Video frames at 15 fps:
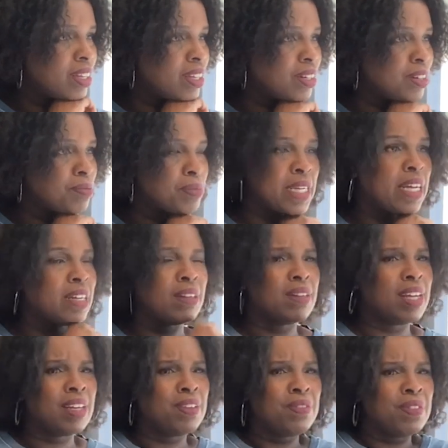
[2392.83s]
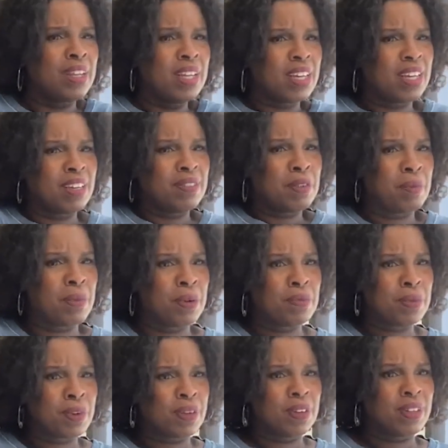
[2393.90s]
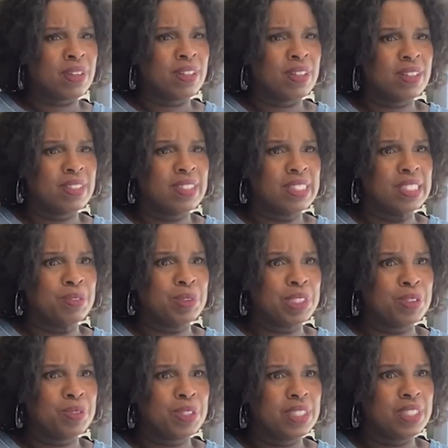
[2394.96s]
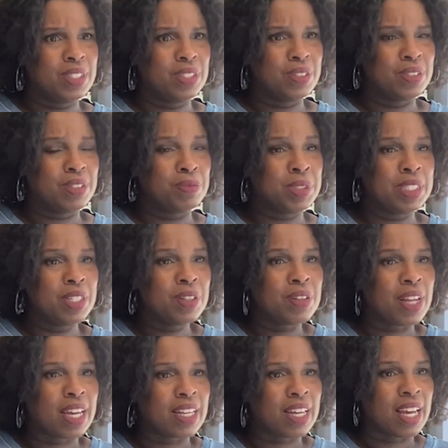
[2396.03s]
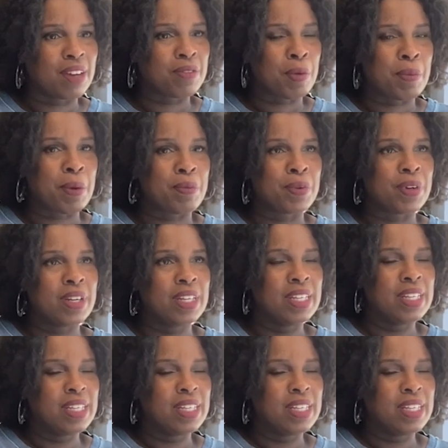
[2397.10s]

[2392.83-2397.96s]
Uh, but I don't, I don't think I remember. It's 2022. I'm still like not remembering.